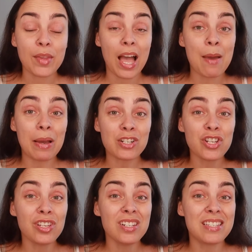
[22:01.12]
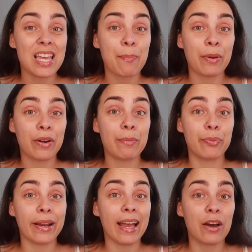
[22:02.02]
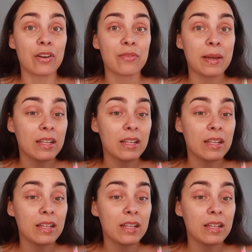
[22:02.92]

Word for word: I'm actually gonna take Berry Bright out of my